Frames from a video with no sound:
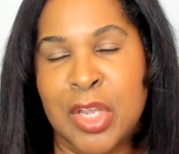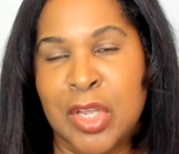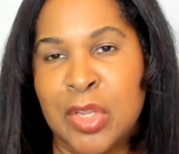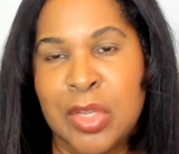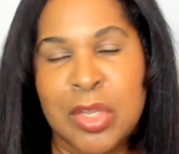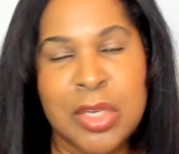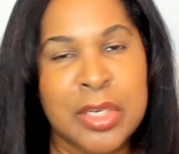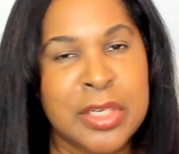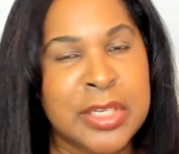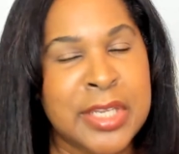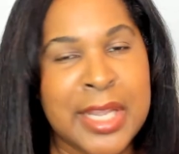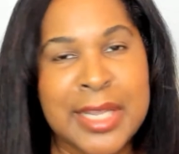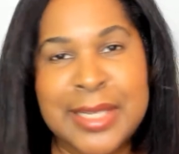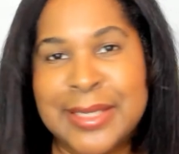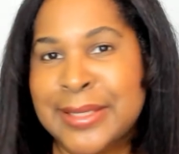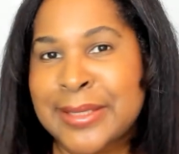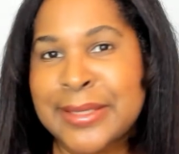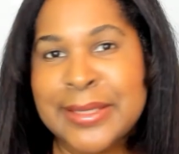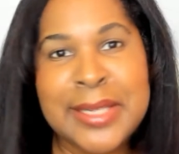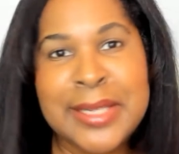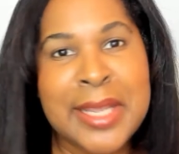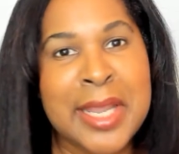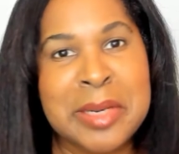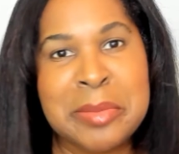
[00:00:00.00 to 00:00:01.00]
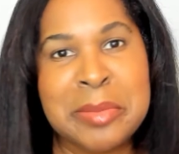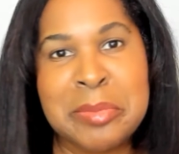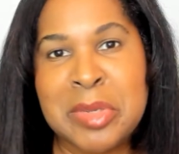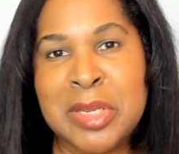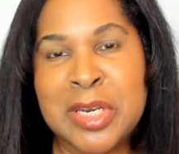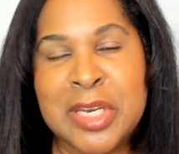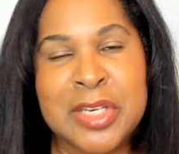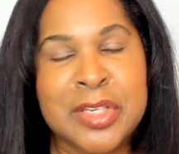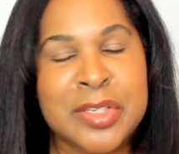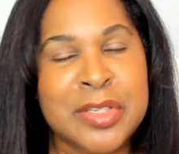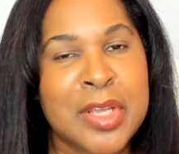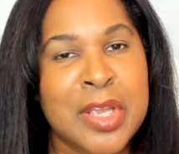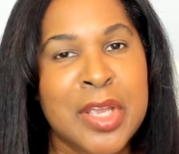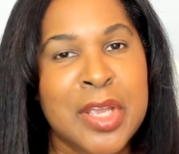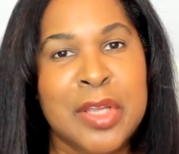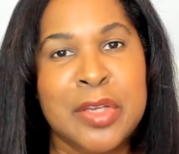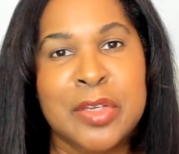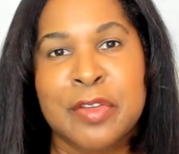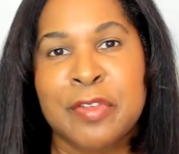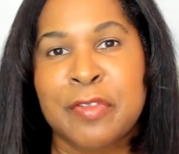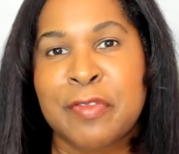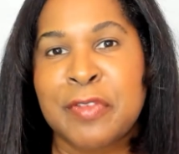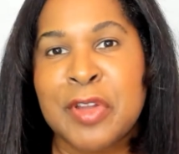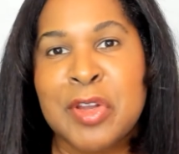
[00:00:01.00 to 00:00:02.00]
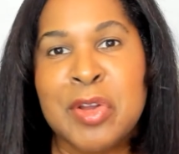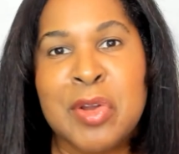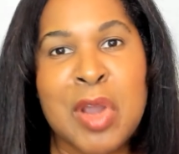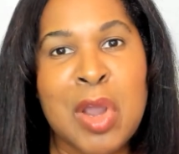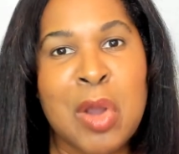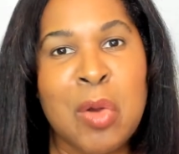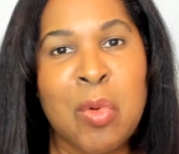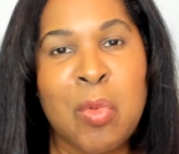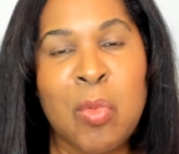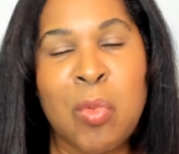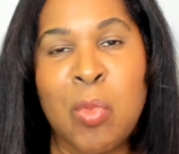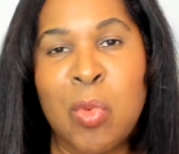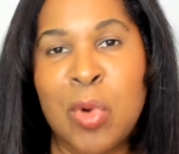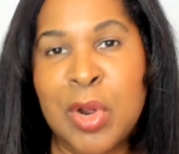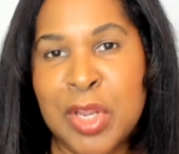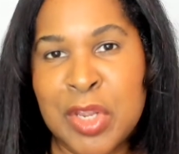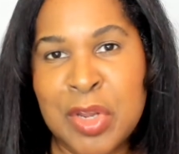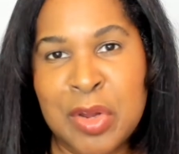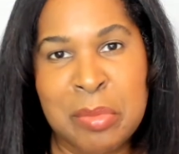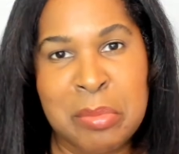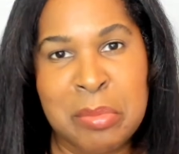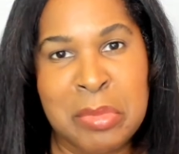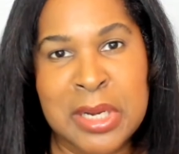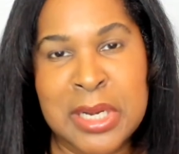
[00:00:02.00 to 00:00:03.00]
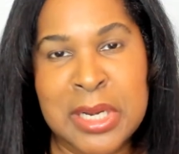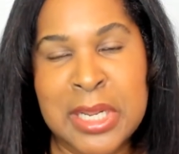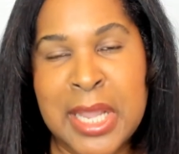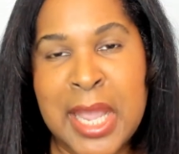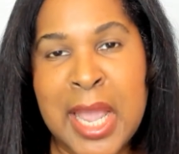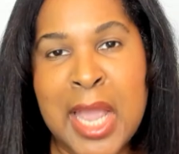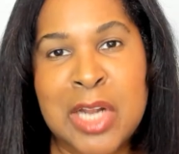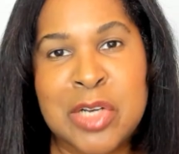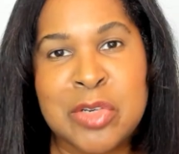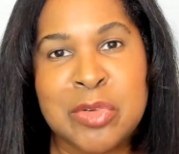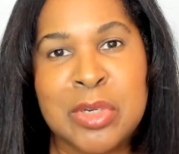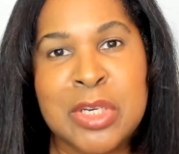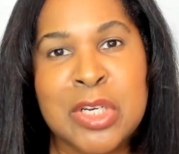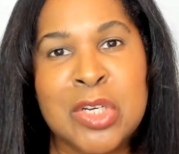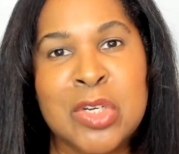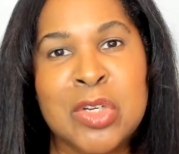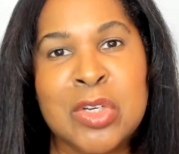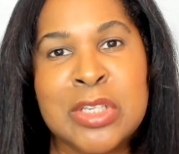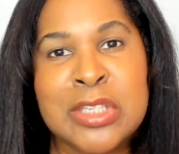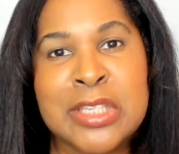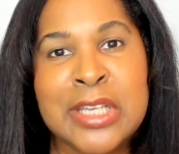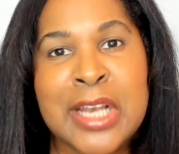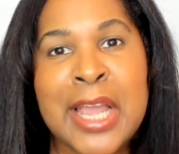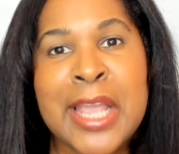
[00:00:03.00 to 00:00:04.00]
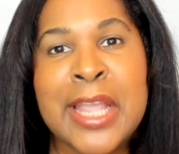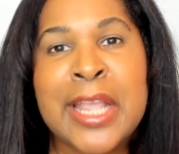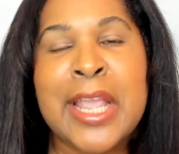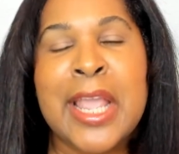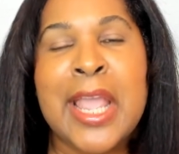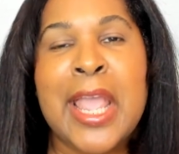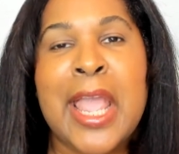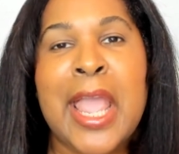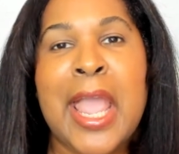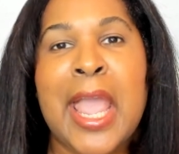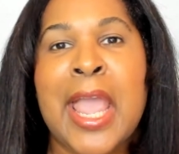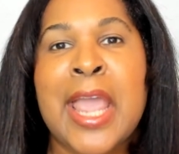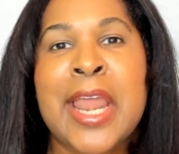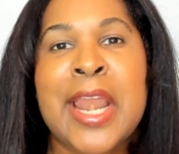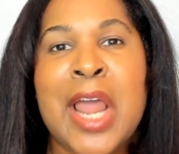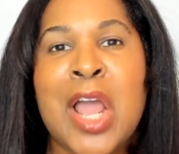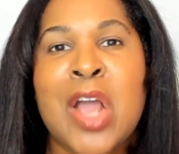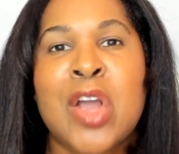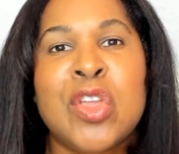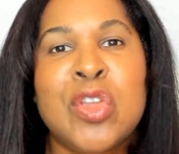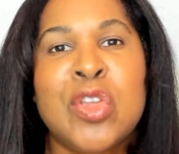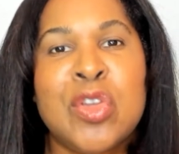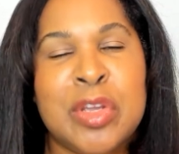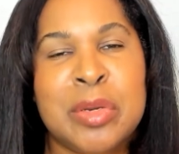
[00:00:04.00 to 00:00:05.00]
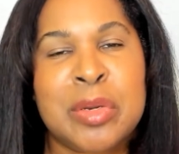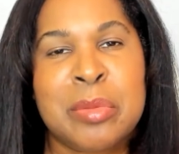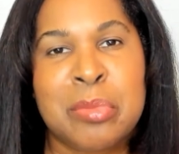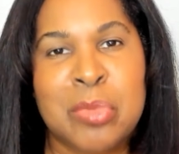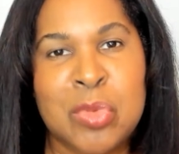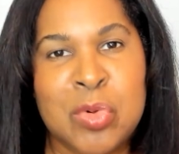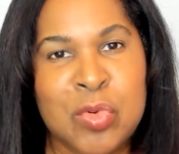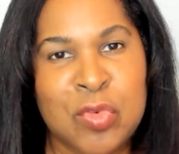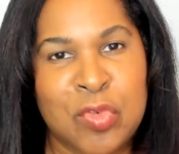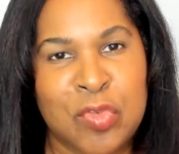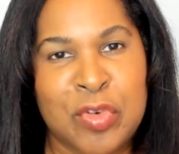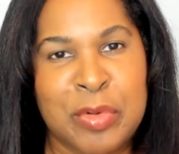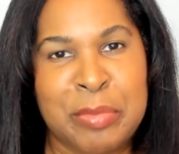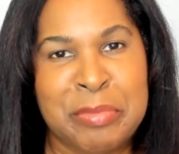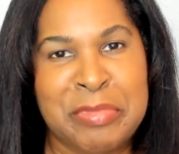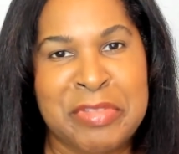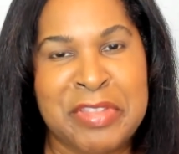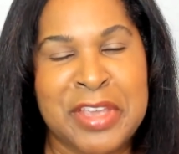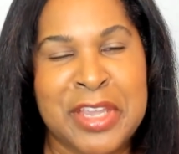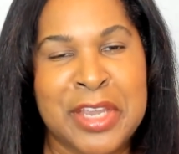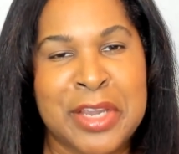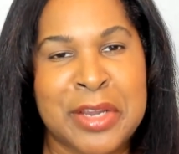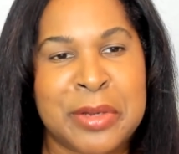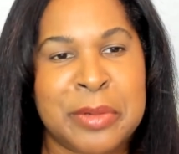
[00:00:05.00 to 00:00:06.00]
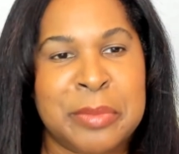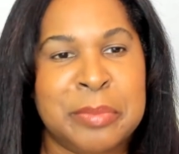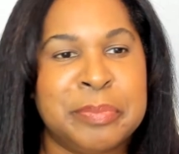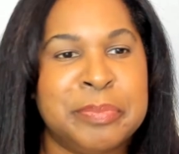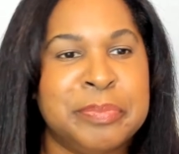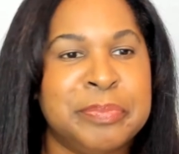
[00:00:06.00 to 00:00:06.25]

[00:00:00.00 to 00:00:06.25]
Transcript: It takes 10 minutes to figure out what your money actually looks like and how you can move from there.